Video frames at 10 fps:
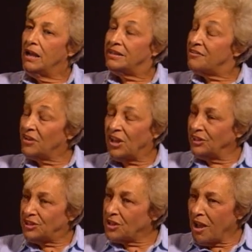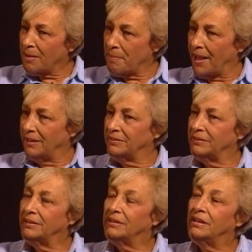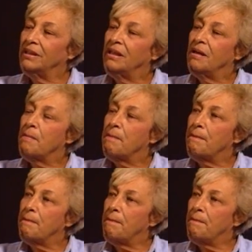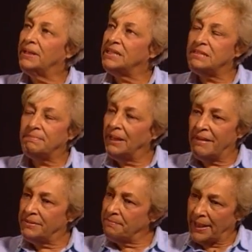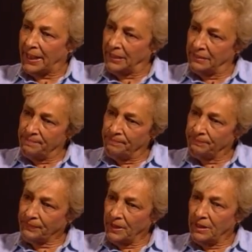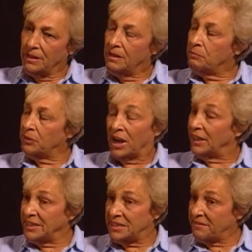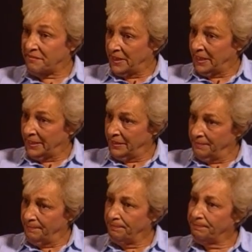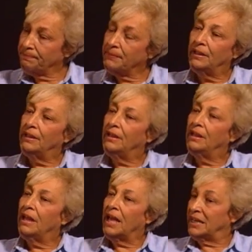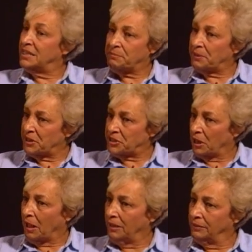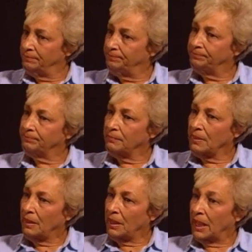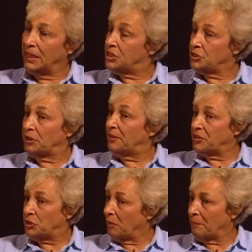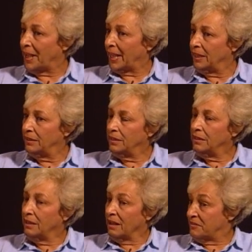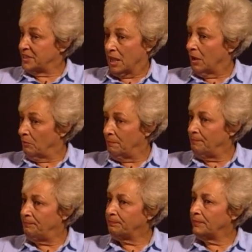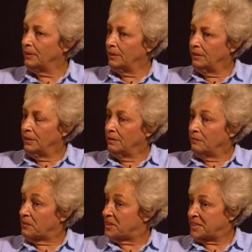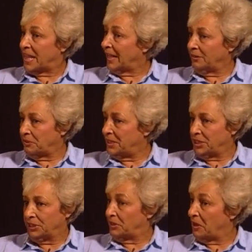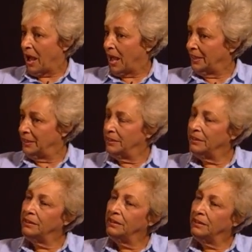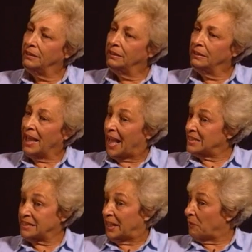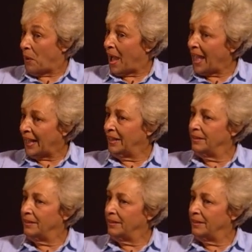Difficult to talk about. But this beloved man put on his tefillin and his prayer shawl and stood in the doorway of his home with his hand reaching to God, asking why.